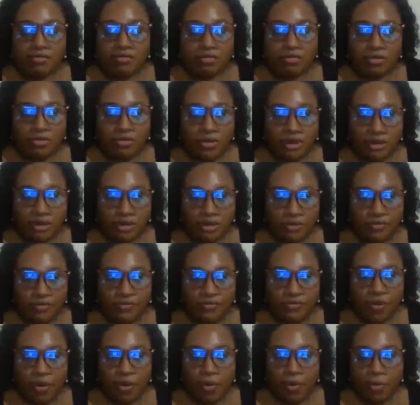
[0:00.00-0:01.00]
in the
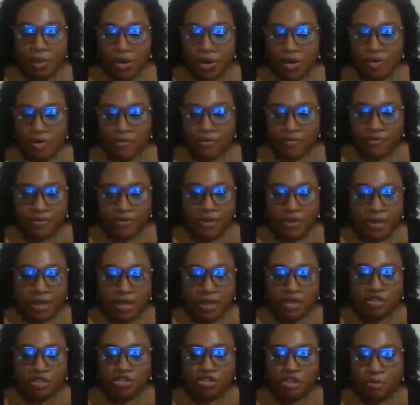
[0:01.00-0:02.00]
form of
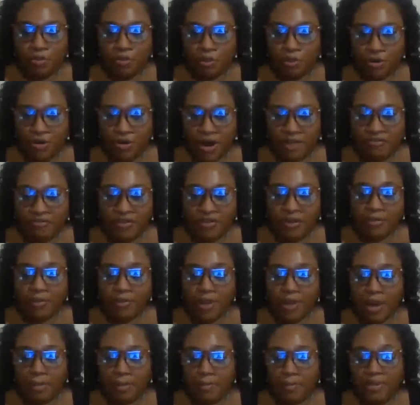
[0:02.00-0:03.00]
the topographic
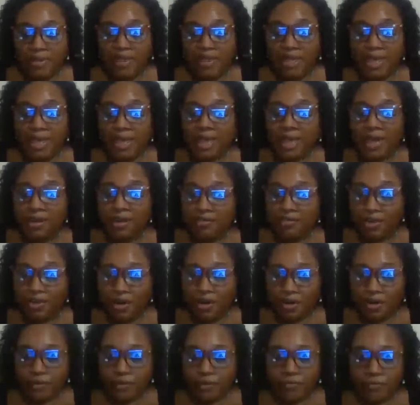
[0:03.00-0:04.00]
map, an
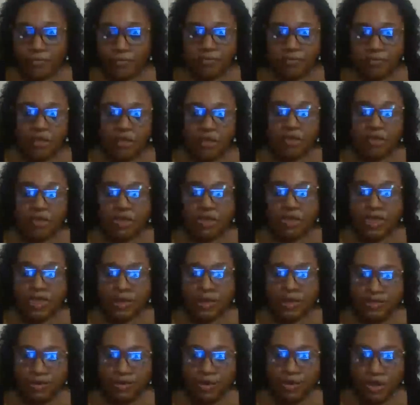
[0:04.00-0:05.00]
area. They're going to
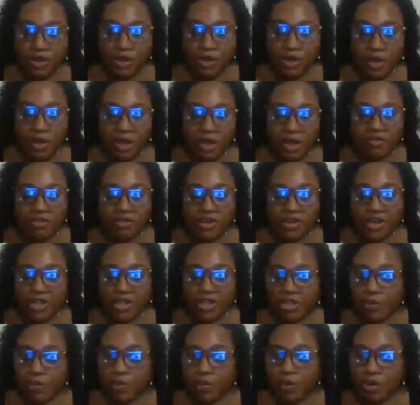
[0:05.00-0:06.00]
give you the area
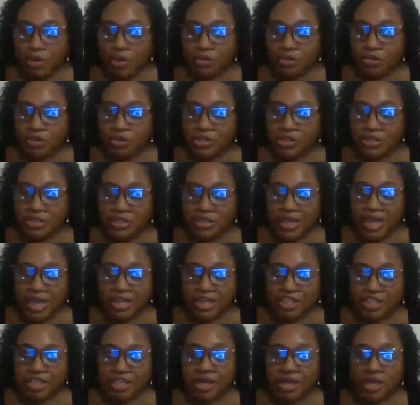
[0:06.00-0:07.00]
that they want you to
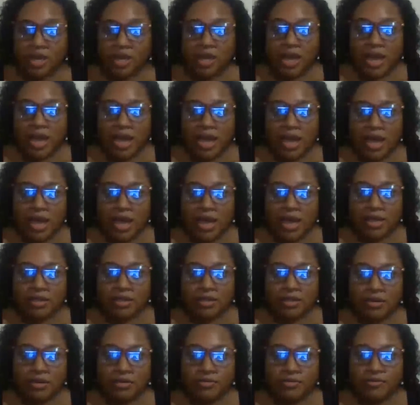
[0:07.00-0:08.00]
sketch.
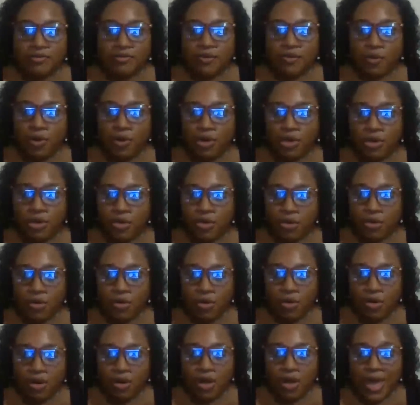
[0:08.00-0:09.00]
And for
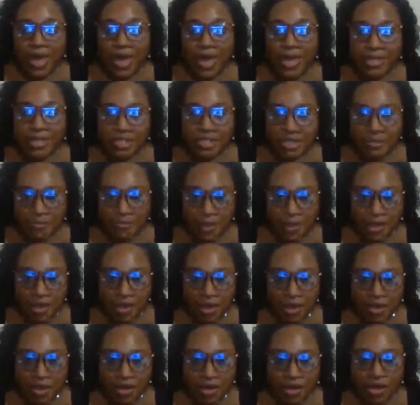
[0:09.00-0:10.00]
your
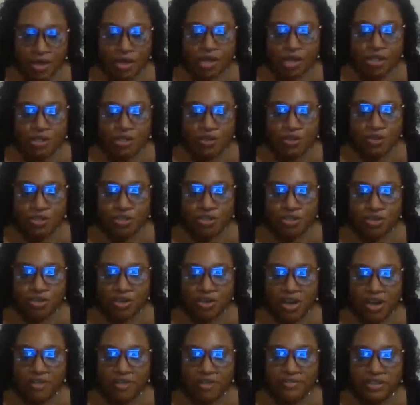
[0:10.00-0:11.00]
SBA,
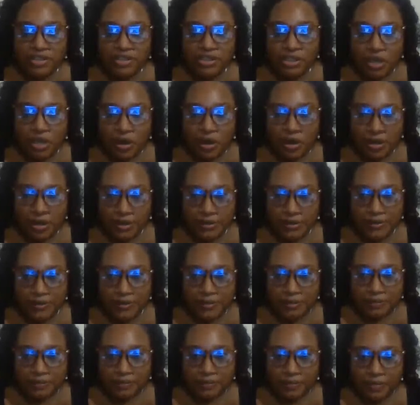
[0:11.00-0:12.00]
you should have
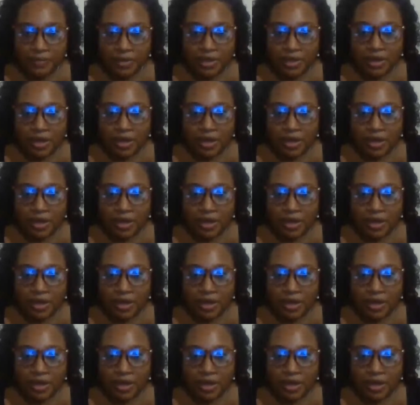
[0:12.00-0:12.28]
done